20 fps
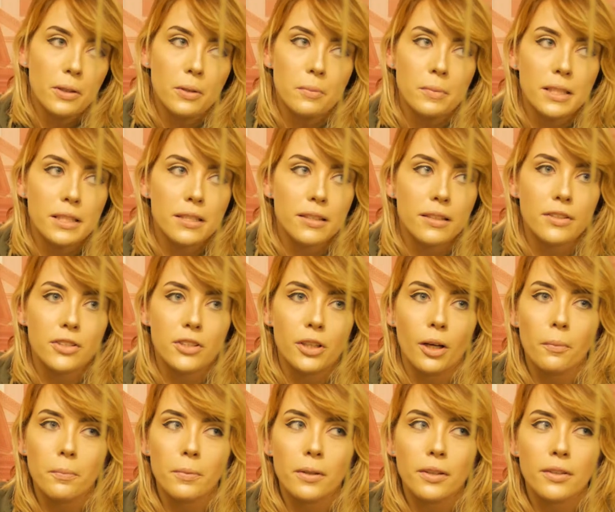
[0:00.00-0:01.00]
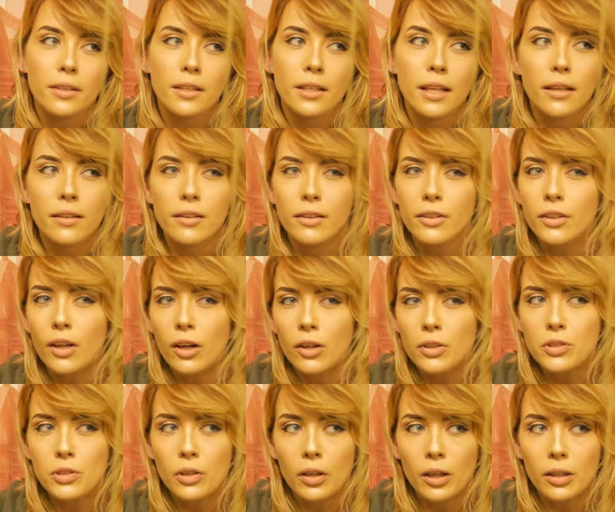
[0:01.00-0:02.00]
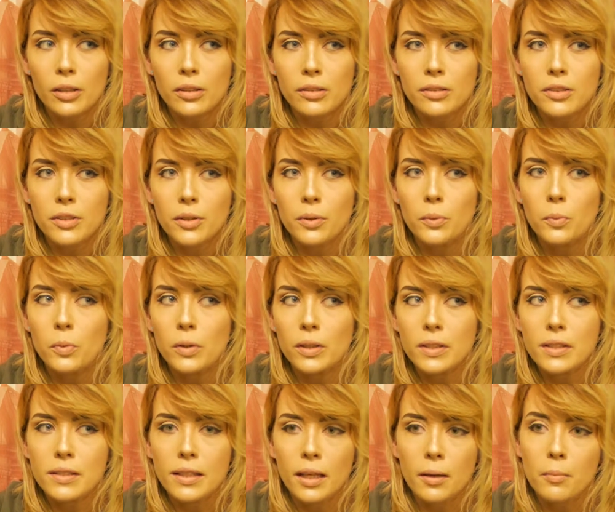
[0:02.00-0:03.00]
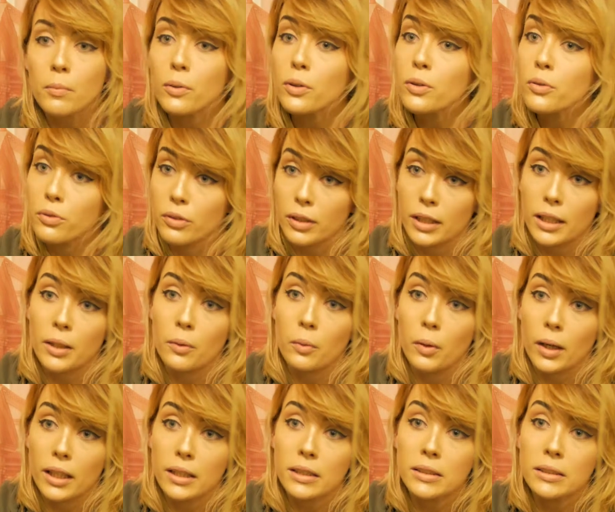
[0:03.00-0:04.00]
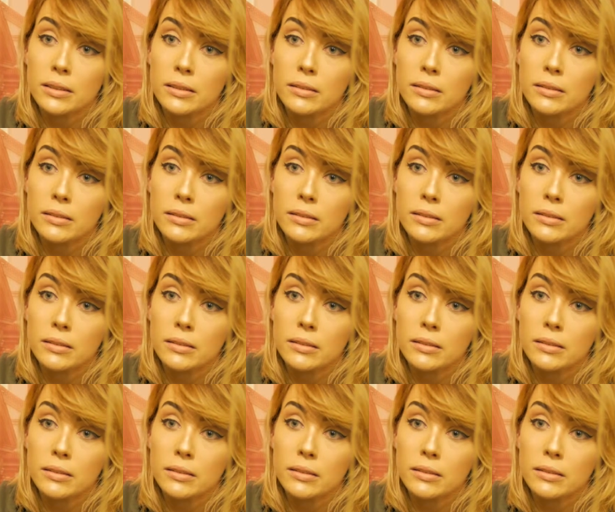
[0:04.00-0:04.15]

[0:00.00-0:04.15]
come into the shop, they're not drawn to the ones that move really well.